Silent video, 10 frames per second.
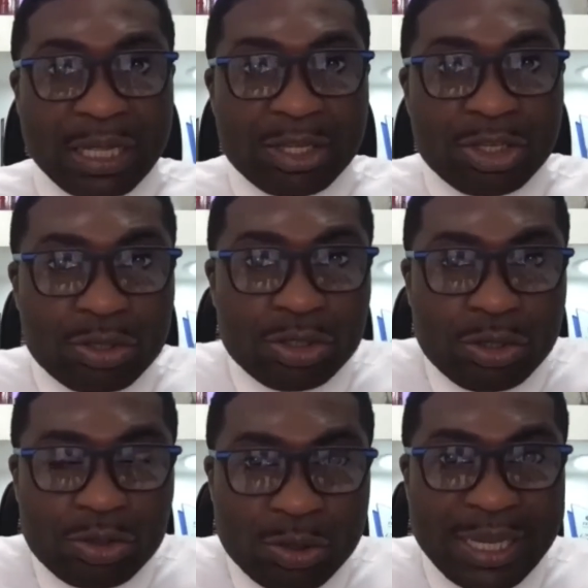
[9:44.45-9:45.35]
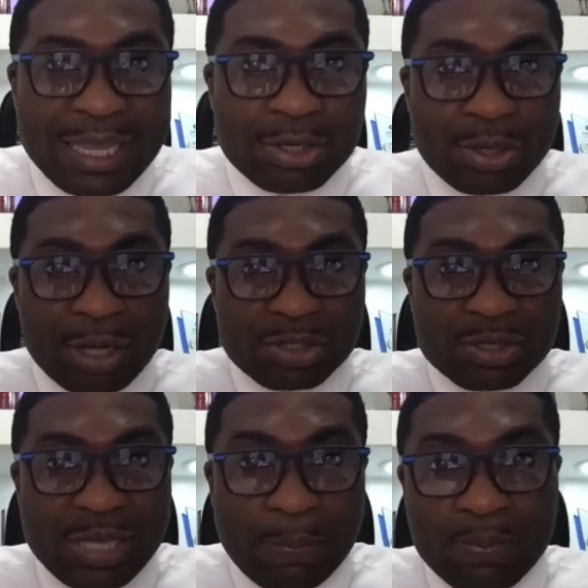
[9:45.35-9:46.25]
You cannot
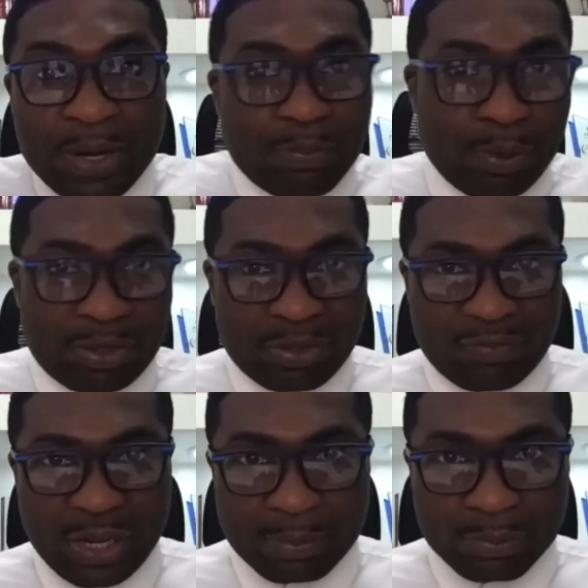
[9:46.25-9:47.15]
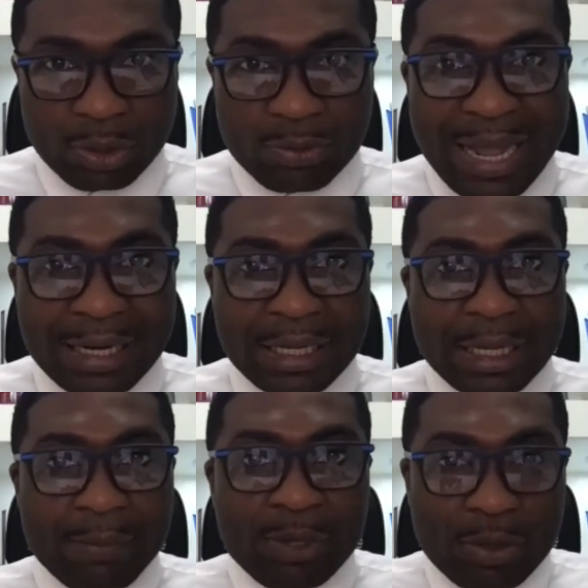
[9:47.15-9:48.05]
separate both of them, all right?
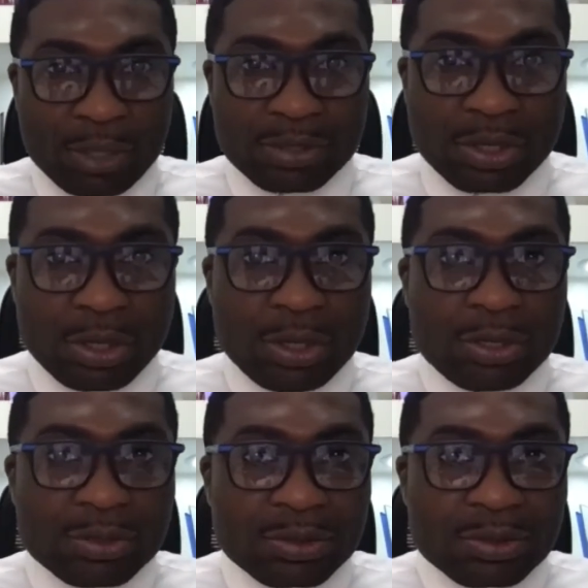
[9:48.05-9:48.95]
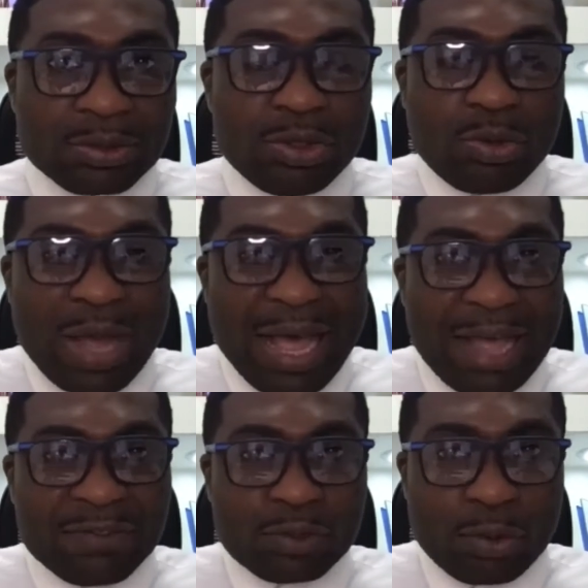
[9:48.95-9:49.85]
Because you
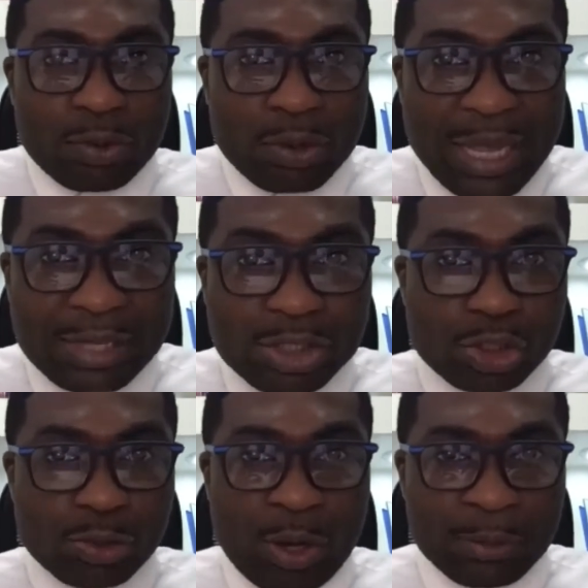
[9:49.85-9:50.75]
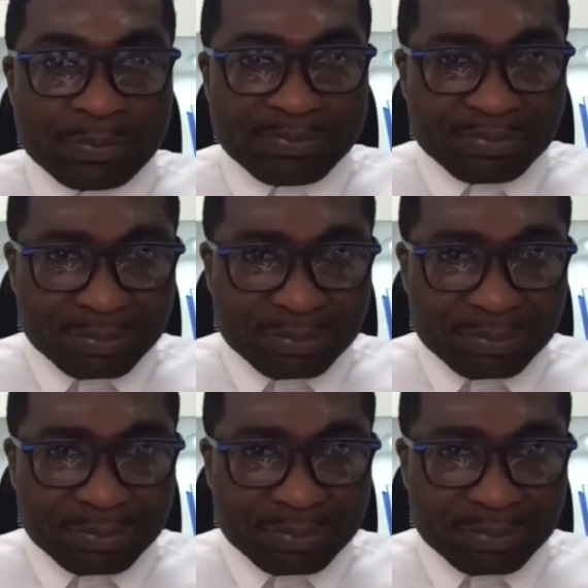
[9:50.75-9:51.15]
have to ensure